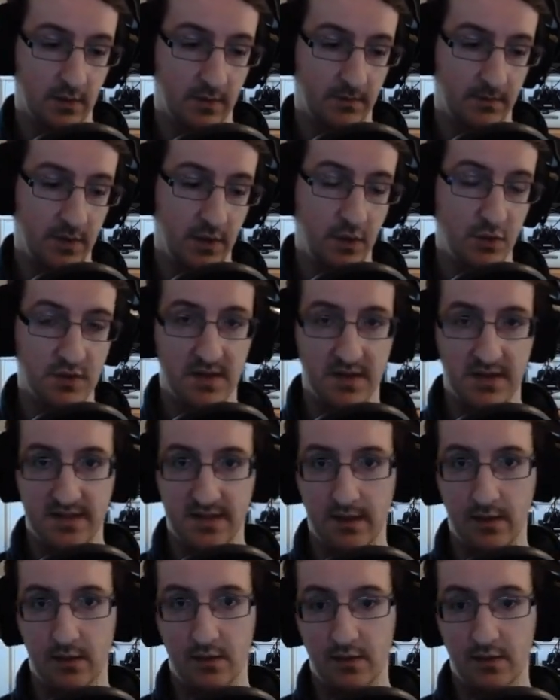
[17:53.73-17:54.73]
using the
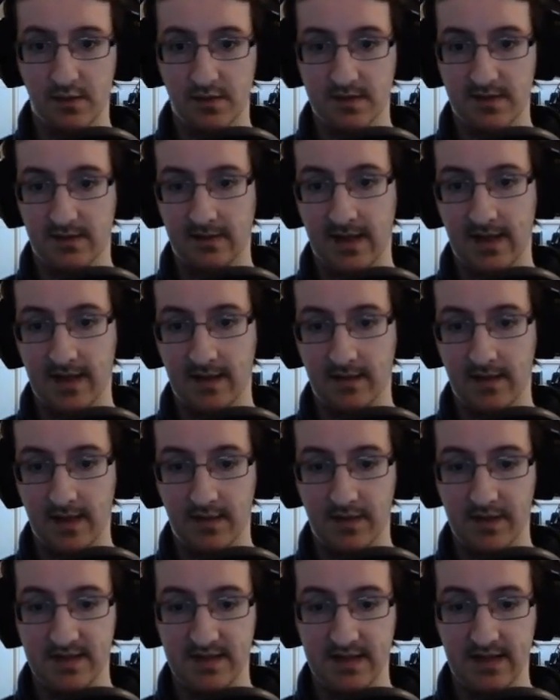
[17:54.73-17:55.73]
skills like the
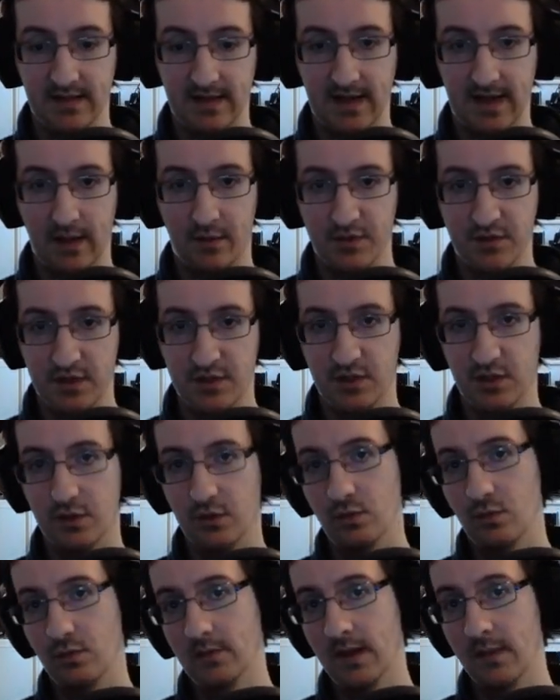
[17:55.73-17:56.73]
skill that allows you
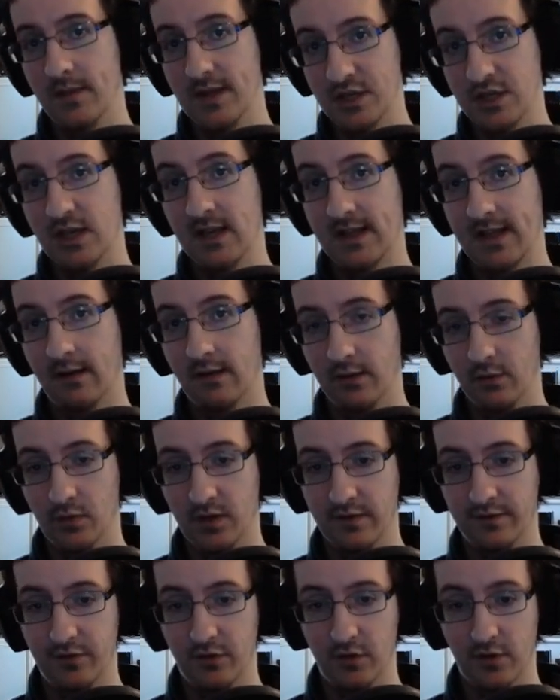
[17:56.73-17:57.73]
to immediately counter with a
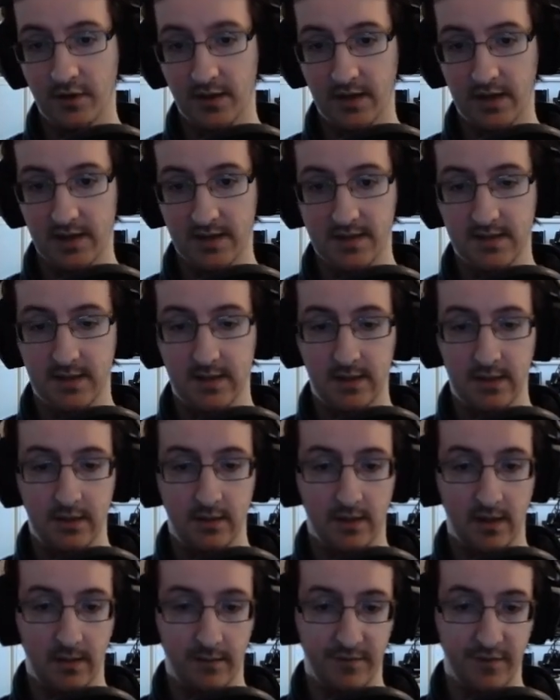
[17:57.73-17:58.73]
Photon Art
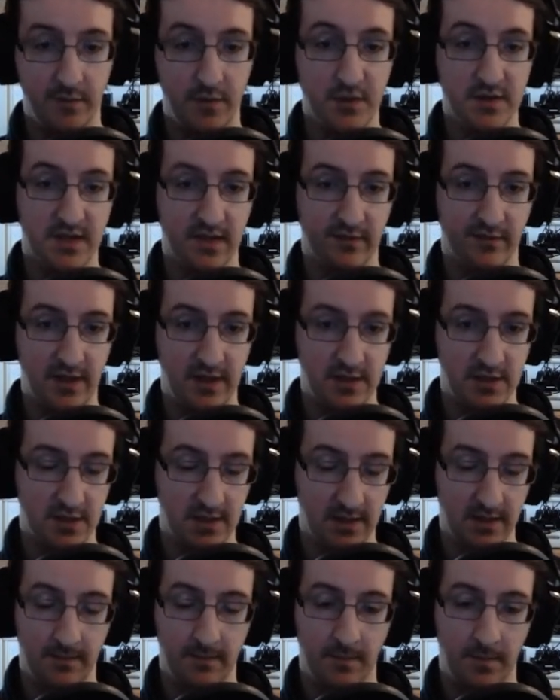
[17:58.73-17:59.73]
from using
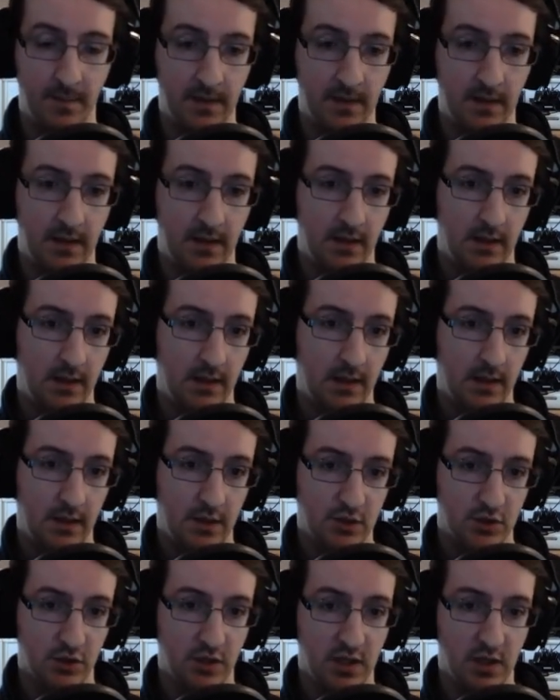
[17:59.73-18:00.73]
Avenger.
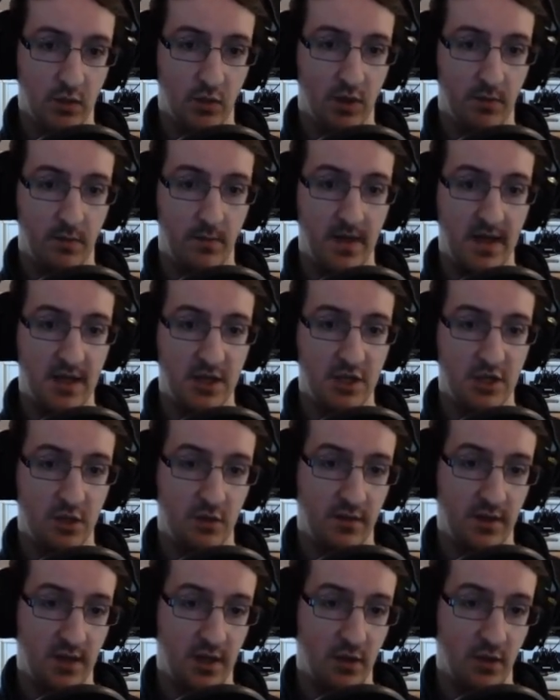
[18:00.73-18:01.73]
So you want to be making sure
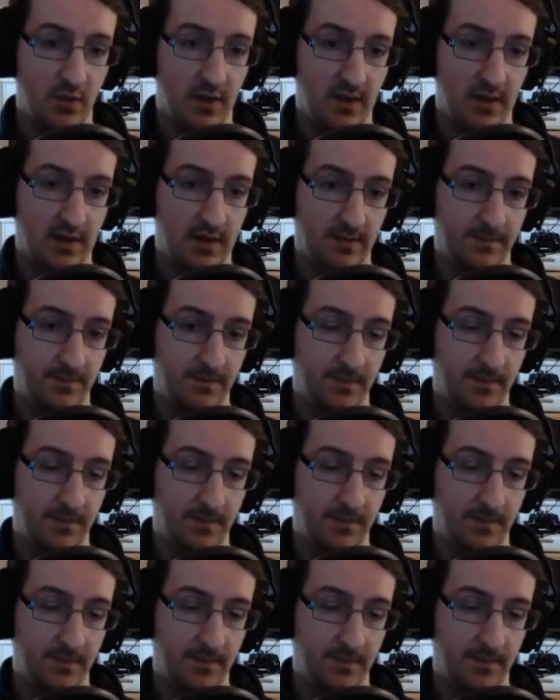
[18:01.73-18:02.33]
that you are